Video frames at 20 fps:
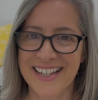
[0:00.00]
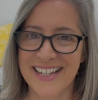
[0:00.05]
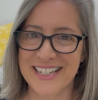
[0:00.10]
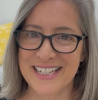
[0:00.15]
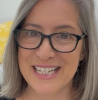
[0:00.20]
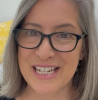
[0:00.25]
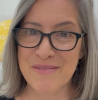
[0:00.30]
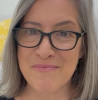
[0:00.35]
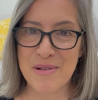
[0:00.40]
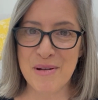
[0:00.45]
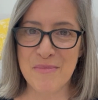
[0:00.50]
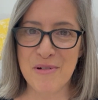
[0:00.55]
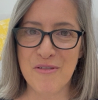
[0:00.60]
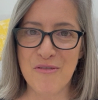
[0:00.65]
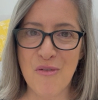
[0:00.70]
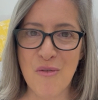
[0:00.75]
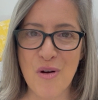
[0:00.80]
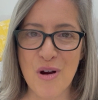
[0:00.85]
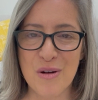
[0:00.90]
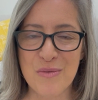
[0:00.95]
Tip number
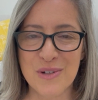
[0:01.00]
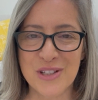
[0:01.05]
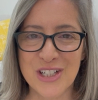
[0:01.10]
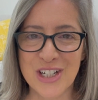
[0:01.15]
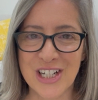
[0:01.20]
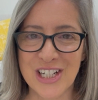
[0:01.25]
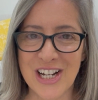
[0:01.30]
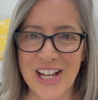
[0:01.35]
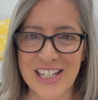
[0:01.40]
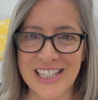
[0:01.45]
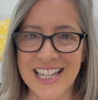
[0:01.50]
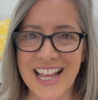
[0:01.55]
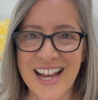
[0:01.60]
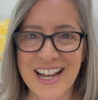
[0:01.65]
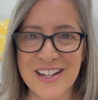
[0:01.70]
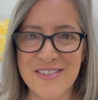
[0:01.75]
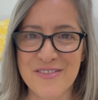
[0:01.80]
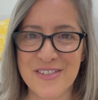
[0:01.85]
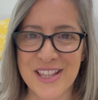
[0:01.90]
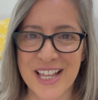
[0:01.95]
four when looking
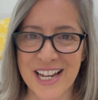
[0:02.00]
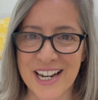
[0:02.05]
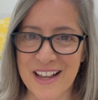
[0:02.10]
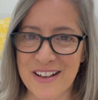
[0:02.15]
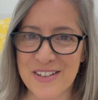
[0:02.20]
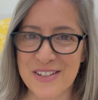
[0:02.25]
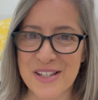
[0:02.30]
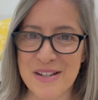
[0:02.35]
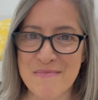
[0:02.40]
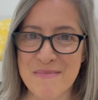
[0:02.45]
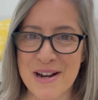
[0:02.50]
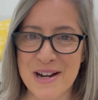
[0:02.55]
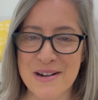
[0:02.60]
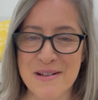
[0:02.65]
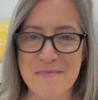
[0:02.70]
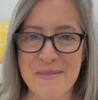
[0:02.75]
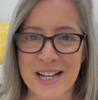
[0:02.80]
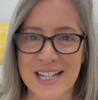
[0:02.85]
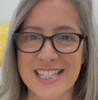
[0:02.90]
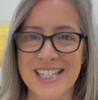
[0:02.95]
online for that house in
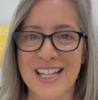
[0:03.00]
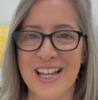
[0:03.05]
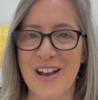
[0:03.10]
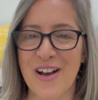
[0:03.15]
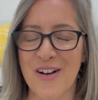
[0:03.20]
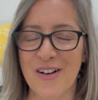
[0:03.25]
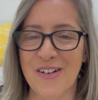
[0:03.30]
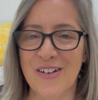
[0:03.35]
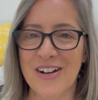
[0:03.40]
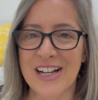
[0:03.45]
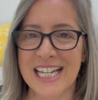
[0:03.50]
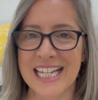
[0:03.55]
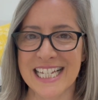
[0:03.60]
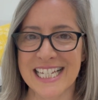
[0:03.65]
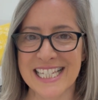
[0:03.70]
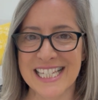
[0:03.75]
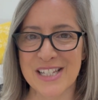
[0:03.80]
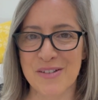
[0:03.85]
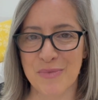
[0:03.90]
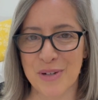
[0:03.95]
Mérida, Mexico
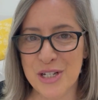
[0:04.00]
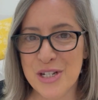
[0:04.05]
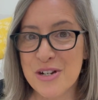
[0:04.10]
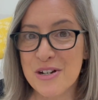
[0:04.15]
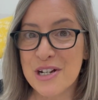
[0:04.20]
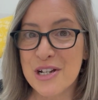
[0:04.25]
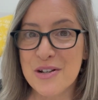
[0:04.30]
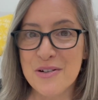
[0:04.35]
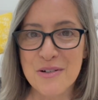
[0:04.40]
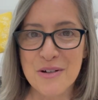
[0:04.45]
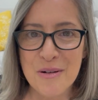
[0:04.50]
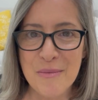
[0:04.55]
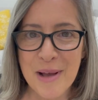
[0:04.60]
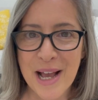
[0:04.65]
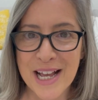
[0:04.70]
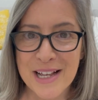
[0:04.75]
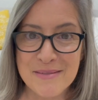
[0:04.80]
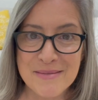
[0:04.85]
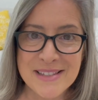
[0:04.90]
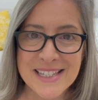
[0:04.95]
is when you're in Google
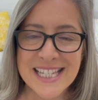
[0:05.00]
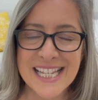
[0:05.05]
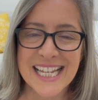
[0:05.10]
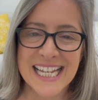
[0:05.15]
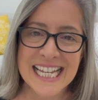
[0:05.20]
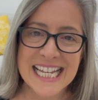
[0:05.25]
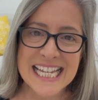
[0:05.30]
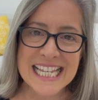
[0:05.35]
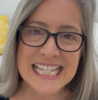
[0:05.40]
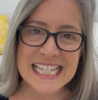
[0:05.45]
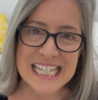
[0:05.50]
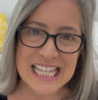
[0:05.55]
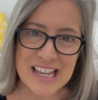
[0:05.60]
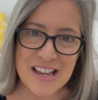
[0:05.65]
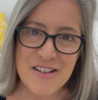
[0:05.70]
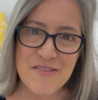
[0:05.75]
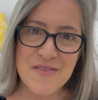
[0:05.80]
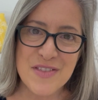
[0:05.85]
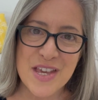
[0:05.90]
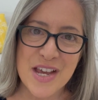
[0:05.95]
Maps,
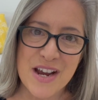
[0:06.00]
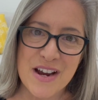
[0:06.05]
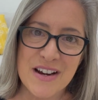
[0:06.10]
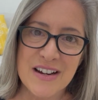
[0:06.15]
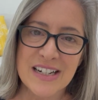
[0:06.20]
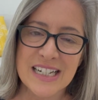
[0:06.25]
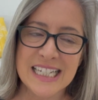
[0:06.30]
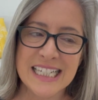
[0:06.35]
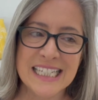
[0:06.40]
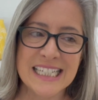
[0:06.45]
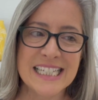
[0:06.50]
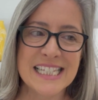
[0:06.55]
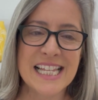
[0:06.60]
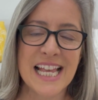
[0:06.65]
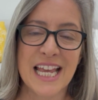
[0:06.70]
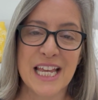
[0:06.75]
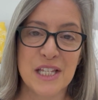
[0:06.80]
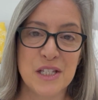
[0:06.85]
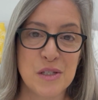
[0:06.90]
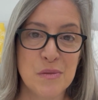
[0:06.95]
see if there is
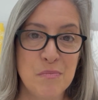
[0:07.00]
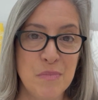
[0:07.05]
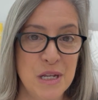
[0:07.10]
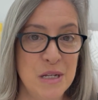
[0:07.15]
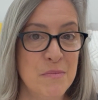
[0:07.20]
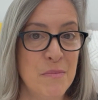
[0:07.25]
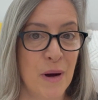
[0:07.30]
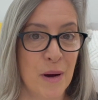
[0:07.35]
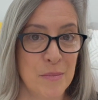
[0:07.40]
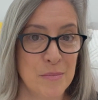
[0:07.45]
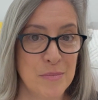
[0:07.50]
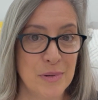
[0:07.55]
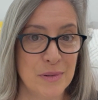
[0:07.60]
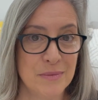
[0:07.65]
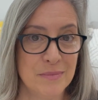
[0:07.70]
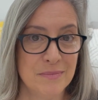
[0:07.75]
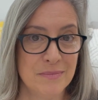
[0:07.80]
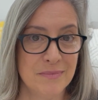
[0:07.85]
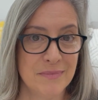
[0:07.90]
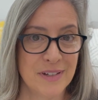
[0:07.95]
a speed bump
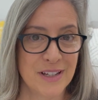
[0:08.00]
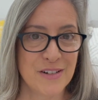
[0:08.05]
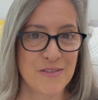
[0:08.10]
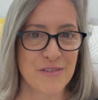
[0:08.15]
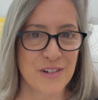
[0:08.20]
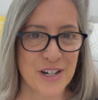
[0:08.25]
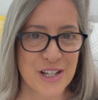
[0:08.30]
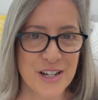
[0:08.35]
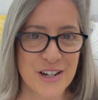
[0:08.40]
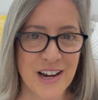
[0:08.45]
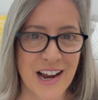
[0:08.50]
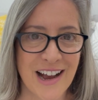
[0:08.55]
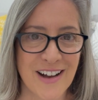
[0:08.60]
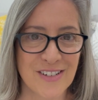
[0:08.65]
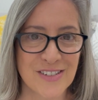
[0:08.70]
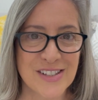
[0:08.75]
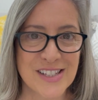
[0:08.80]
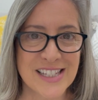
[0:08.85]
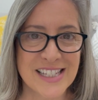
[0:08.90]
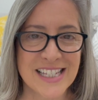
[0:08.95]
in front of your
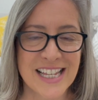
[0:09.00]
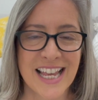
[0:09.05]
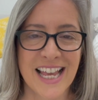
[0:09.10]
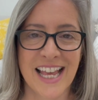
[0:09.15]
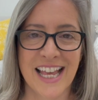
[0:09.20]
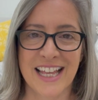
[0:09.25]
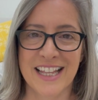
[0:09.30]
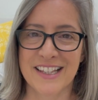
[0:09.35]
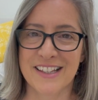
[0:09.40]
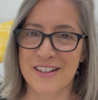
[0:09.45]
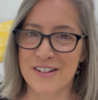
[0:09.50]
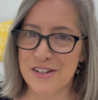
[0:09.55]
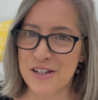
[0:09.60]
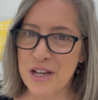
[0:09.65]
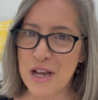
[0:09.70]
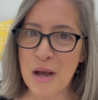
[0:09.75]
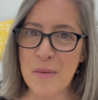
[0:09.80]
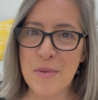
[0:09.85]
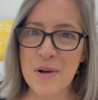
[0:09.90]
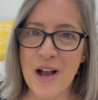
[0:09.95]
house. There's a
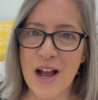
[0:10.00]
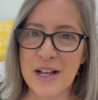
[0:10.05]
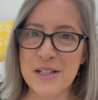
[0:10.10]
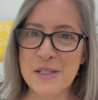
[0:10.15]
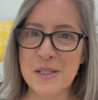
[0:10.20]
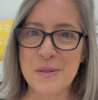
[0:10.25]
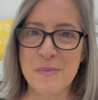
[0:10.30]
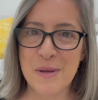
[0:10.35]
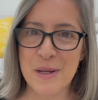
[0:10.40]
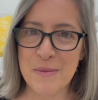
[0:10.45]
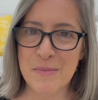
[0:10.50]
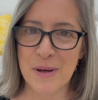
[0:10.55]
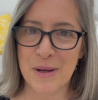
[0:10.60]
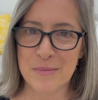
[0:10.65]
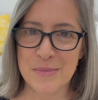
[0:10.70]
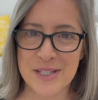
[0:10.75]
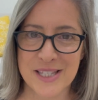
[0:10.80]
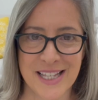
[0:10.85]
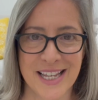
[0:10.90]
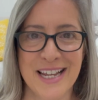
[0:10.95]
couple kinds of speed
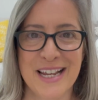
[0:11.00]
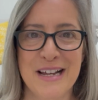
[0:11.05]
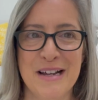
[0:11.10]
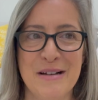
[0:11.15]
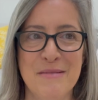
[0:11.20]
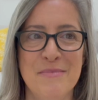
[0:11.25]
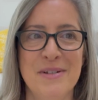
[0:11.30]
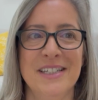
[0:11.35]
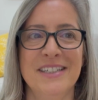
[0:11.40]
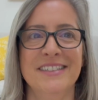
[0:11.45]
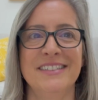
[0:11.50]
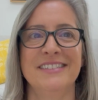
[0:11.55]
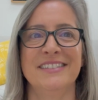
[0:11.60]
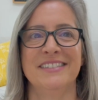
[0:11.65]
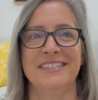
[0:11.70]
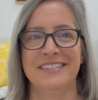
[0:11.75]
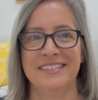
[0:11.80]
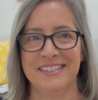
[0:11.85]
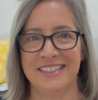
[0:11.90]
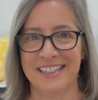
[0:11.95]
bumps. They come
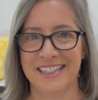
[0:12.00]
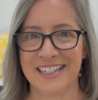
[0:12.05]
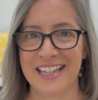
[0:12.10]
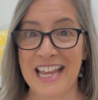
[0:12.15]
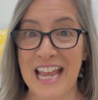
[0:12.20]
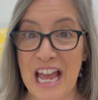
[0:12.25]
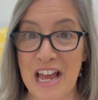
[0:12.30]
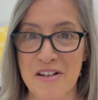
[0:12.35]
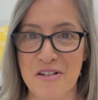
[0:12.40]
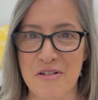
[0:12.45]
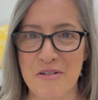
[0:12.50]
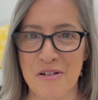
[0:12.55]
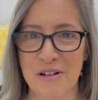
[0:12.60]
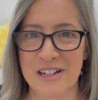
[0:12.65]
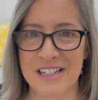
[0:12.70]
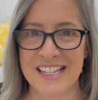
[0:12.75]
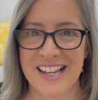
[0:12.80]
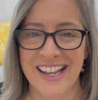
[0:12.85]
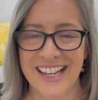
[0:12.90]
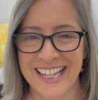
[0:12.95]
in
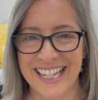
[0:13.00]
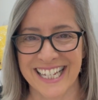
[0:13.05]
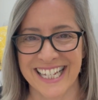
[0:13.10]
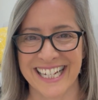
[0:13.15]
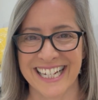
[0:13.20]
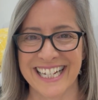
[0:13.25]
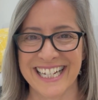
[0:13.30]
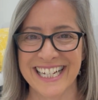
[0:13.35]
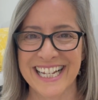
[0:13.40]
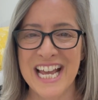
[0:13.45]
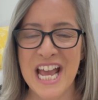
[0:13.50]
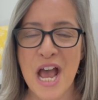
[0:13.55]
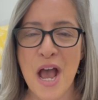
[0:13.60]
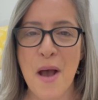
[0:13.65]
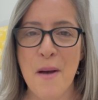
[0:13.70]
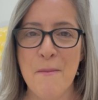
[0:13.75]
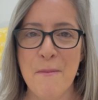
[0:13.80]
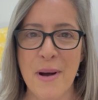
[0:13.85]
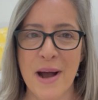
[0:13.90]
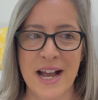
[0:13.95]
categories.
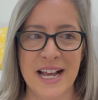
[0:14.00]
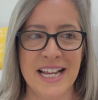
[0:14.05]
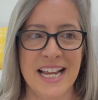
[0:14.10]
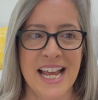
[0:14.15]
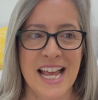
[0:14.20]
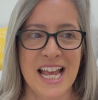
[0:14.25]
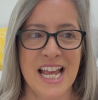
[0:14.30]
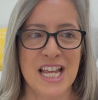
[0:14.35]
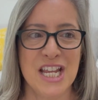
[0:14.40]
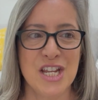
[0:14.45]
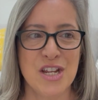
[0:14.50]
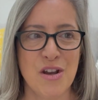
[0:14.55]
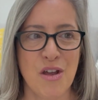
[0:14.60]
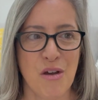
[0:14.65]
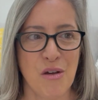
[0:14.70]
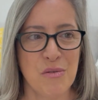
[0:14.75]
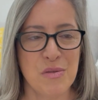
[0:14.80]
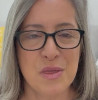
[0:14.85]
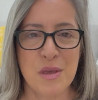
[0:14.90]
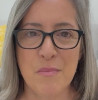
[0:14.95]
But,
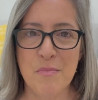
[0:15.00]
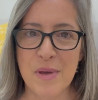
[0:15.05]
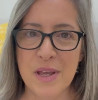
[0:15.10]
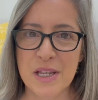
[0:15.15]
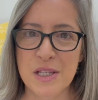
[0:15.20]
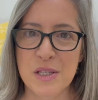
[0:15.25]
the big